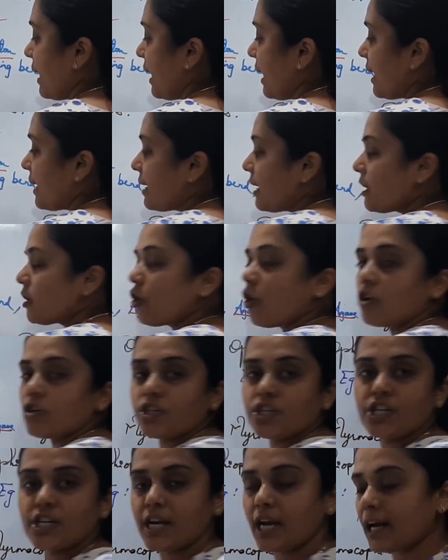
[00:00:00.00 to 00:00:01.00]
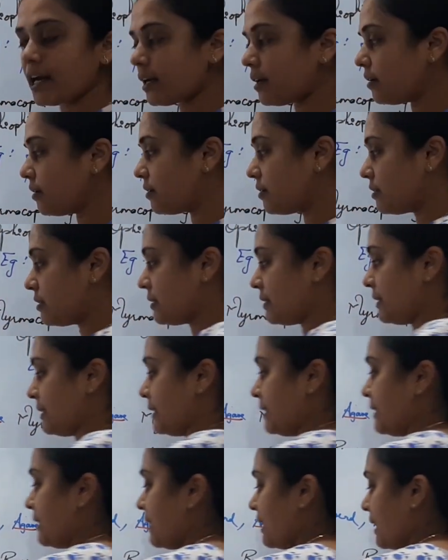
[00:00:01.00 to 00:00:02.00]
Adenosia,
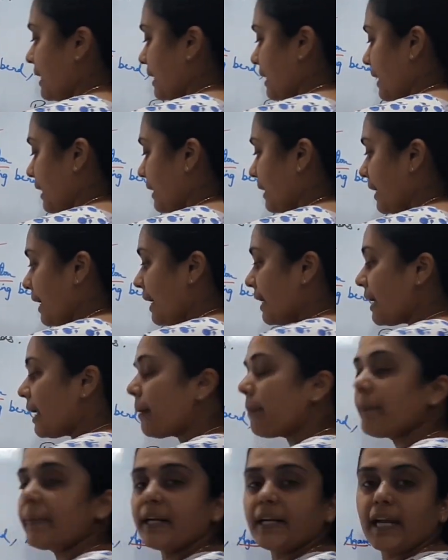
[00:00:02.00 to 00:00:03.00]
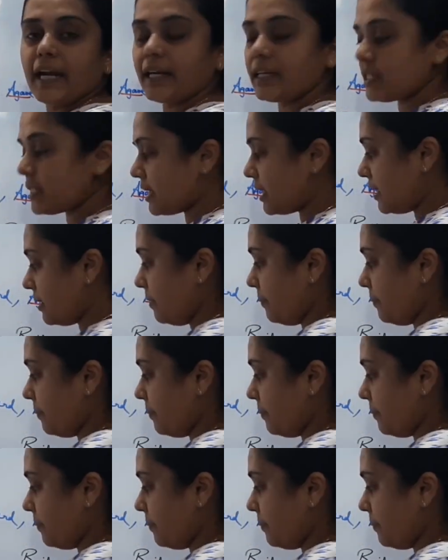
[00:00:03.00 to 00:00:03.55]
Higella pinnata